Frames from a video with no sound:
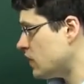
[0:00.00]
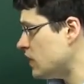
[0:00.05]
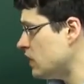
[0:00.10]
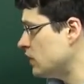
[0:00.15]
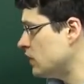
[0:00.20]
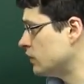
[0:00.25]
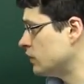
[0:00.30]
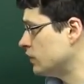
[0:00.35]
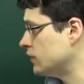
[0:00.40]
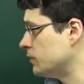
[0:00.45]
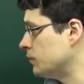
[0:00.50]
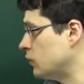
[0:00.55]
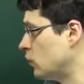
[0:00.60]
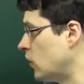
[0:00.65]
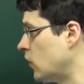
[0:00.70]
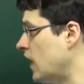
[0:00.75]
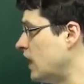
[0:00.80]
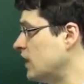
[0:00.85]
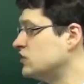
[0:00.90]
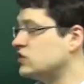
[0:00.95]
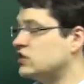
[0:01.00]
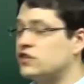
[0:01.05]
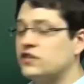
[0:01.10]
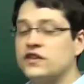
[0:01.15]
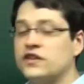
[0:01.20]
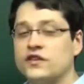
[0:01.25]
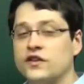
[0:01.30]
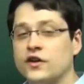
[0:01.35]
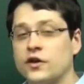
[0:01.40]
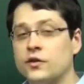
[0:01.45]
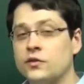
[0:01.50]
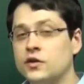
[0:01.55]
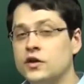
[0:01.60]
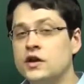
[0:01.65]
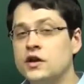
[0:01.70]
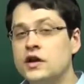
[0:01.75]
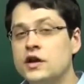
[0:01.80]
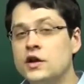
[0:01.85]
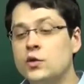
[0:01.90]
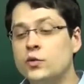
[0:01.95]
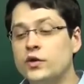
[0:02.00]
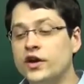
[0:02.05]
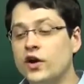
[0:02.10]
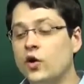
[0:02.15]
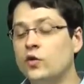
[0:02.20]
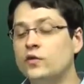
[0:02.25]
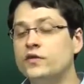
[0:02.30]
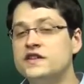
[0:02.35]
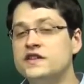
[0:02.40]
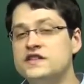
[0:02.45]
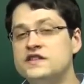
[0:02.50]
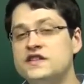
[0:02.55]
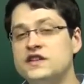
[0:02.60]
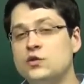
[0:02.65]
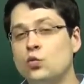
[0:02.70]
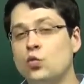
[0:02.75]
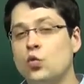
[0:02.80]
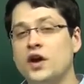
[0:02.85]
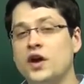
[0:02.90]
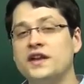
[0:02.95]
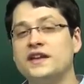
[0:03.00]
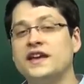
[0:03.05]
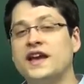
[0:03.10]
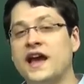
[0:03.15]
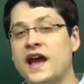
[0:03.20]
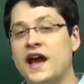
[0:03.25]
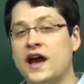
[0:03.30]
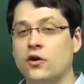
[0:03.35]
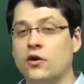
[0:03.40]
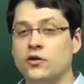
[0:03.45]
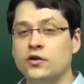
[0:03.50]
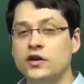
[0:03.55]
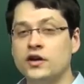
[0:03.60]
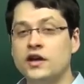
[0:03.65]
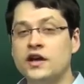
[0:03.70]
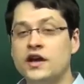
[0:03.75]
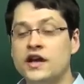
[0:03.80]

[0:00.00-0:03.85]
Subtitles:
Logically, though, we only see one cow.